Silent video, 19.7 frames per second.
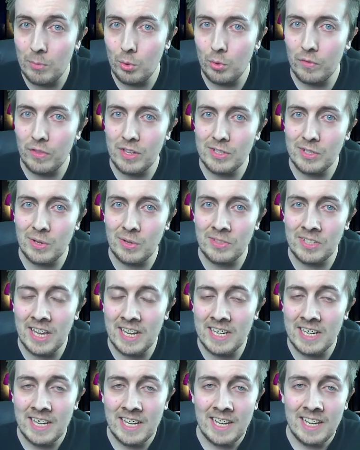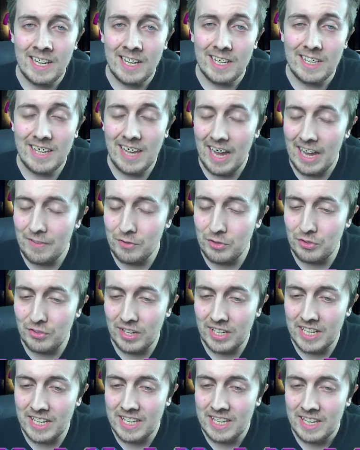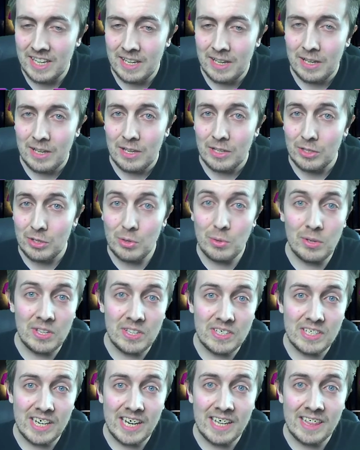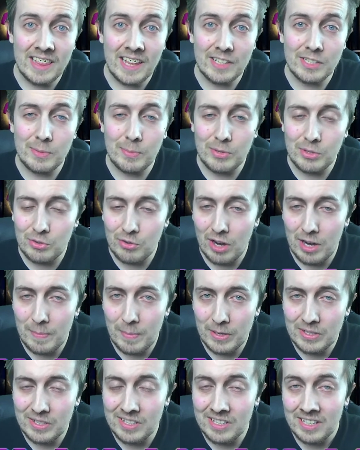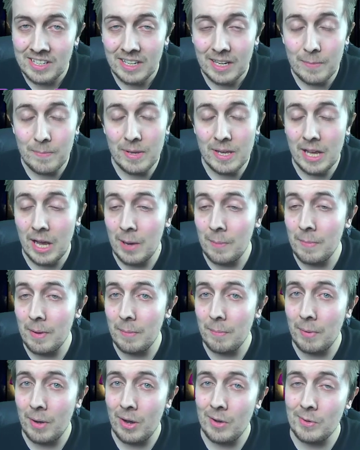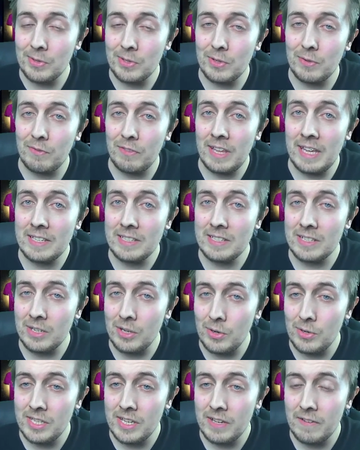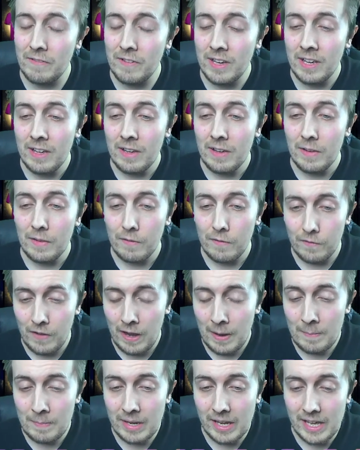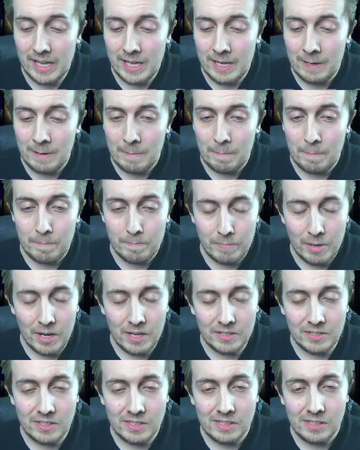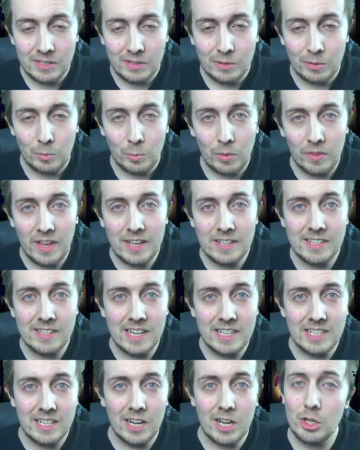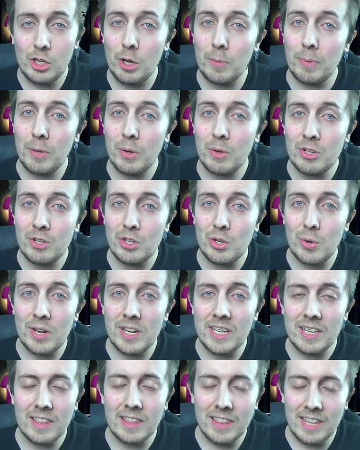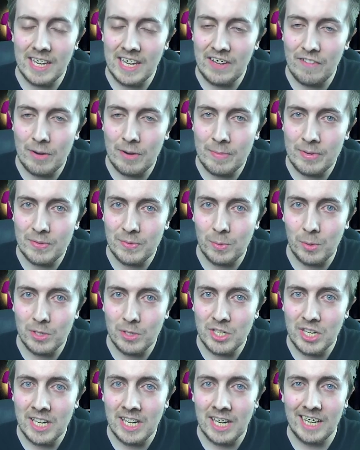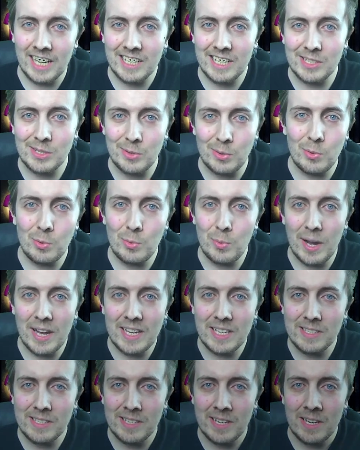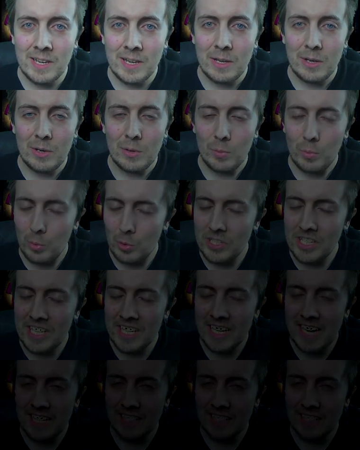of this content and you haven't already, do consider hitting that subscribe button and become part of the exclusive family. But with that said, I do hope you enjoyed. Thank you very much for watching. And as always, we'll see you next